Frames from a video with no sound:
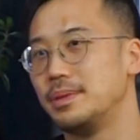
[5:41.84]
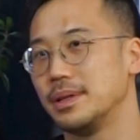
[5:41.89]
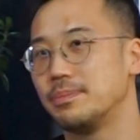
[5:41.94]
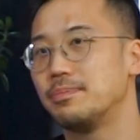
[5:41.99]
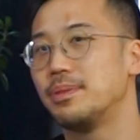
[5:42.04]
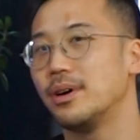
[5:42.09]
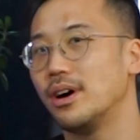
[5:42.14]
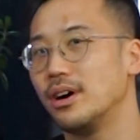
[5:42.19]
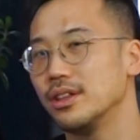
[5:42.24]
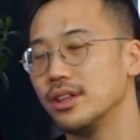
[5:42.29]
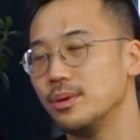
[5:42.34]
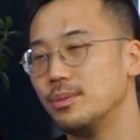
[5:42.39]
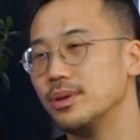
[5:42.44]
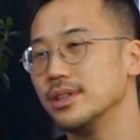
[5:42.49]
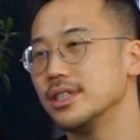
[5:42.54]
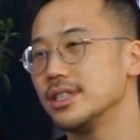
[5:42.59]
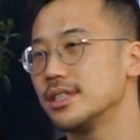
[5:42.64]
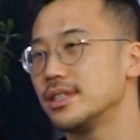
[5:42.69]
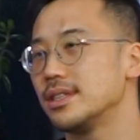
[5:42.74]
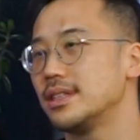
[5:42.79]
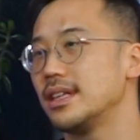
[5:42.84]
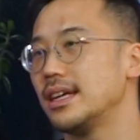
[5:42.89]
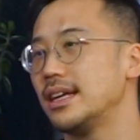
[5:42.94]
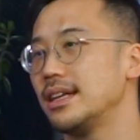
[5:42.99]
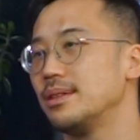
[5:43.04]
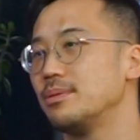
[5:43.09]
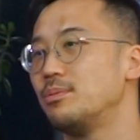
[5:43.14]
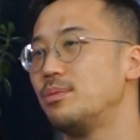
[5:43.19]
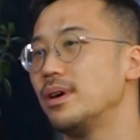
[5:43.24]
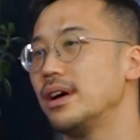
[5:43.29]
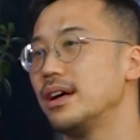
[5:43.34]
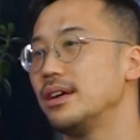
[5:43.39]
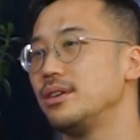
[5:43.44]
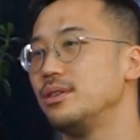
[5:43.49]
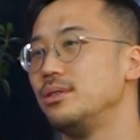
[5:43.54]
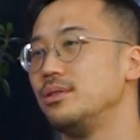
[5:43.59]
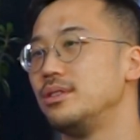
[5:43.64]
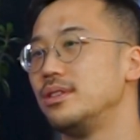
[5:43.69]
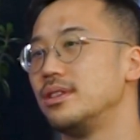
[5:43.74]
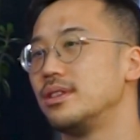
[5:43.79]
But are there ones where
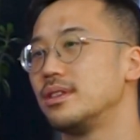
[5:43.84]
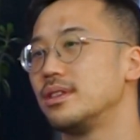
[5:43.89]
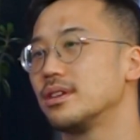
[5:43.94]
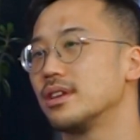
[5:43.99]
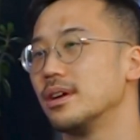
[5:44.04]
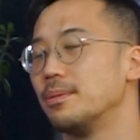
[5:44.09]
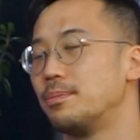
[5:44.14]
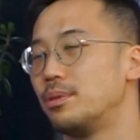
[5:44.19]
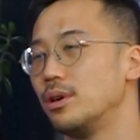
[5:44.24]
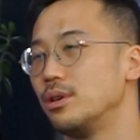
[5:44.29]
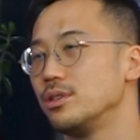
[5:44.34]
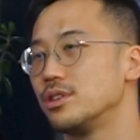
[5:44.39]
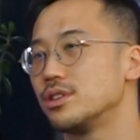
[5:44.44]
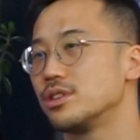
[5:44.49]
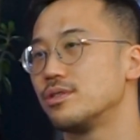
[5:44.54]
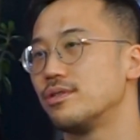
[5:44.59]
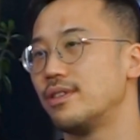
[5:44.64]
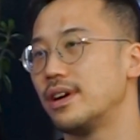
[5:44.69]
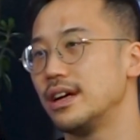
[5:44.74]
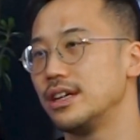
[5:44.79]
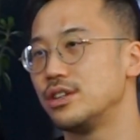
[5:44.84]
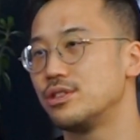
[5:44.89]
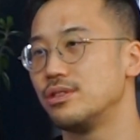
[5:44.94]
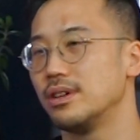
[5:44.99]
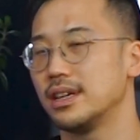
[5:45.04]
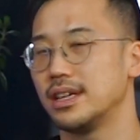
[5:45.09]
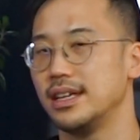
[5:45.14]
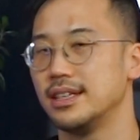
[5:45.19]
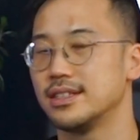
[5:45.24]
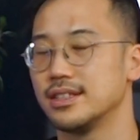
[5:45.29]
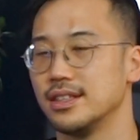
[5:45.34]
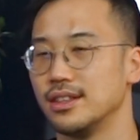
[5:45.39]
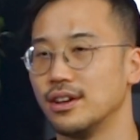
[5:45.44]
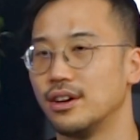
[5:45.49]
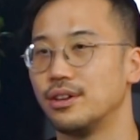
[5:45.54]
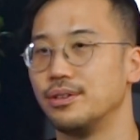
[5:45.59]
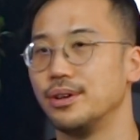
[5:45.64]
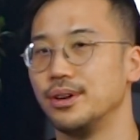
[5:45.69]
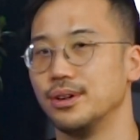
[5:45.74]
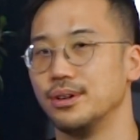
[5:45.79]
you approached very tricky
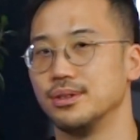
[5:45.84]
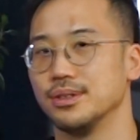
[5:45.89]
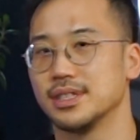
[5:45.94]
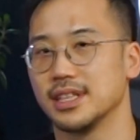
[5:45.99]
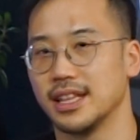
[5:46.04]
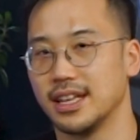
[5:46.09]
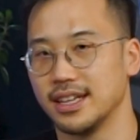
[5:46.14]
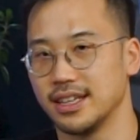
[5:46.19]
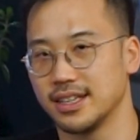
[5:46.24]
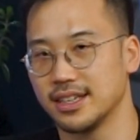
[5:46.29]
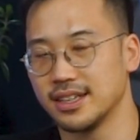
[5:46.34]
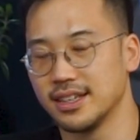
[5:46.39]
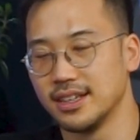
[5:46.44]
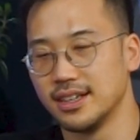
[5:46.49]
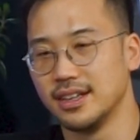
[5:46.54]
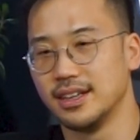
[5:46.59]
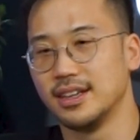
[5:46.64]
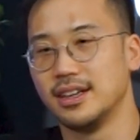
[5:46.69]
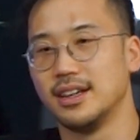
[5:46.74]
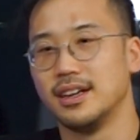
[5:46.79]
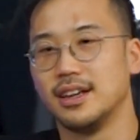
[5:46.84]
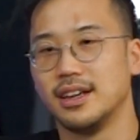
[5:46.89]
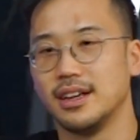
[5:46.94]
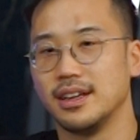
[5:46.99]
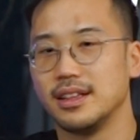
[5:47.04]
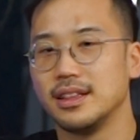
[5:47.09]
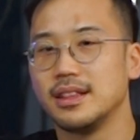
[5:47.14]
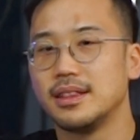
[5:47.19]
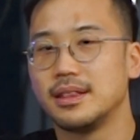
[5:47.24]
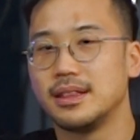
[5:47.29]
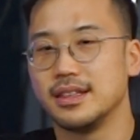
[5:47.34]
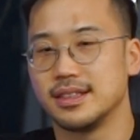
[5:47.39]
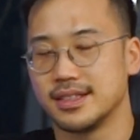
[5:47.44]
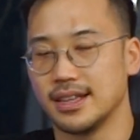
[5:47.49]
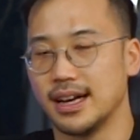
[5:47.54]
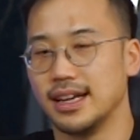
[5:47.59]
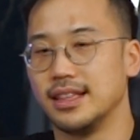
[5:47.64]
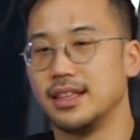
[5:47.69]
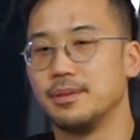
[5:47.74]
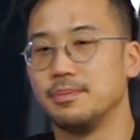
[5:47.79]
scenarios, like
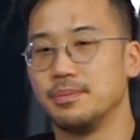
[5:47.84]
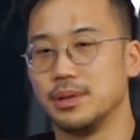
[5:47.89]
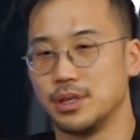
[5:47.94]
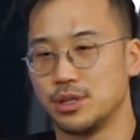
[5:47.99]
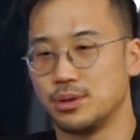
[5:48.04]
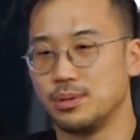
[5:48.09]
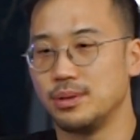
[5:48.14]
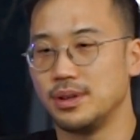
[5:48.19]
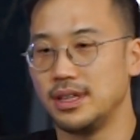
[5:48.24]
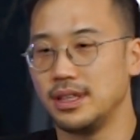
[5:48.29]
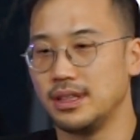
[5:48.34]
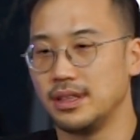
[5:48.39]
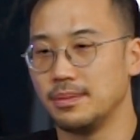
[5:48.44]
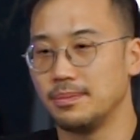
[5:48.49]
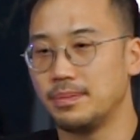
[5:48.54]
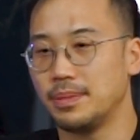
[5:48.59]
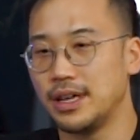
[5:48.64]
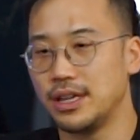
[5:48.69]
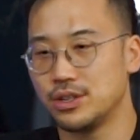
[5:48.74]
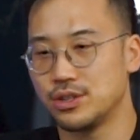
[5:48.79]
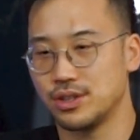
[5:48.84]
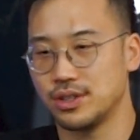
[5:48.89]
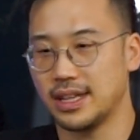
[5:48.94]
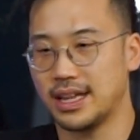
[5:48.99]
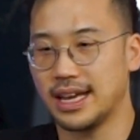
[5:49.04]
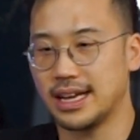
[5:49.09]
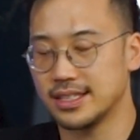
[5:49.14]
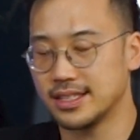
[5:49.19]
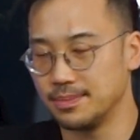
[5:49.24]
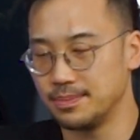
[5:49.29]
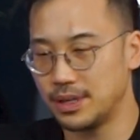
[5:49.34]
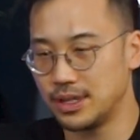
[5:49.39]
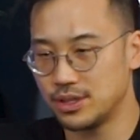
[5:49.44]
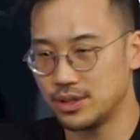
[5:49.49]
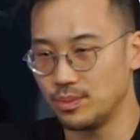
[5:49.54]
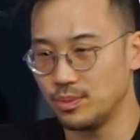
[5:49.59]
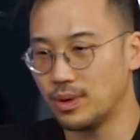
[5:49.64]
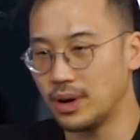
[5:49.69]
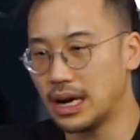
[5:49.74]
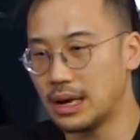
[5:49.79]
deciding between patient X and
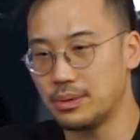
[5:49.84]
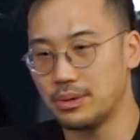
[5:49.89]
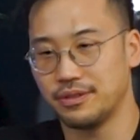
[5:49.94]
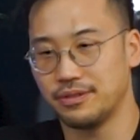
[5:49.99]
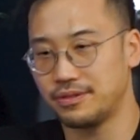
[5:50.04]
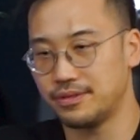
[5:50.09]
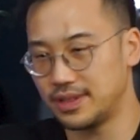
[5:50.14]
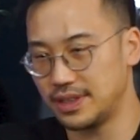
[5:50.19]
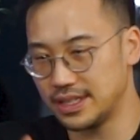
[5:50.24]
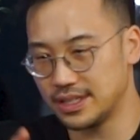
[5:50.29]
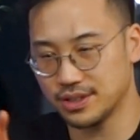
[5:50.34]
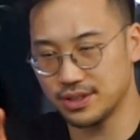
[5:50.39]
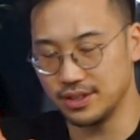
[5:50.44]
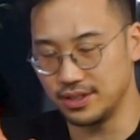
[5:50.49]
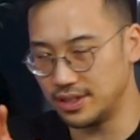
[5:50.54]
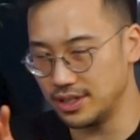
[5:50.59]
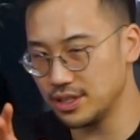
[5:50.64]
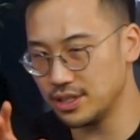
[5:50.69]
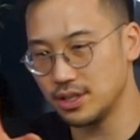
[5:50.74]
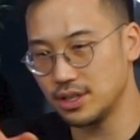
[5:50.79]
patient Y with this condition?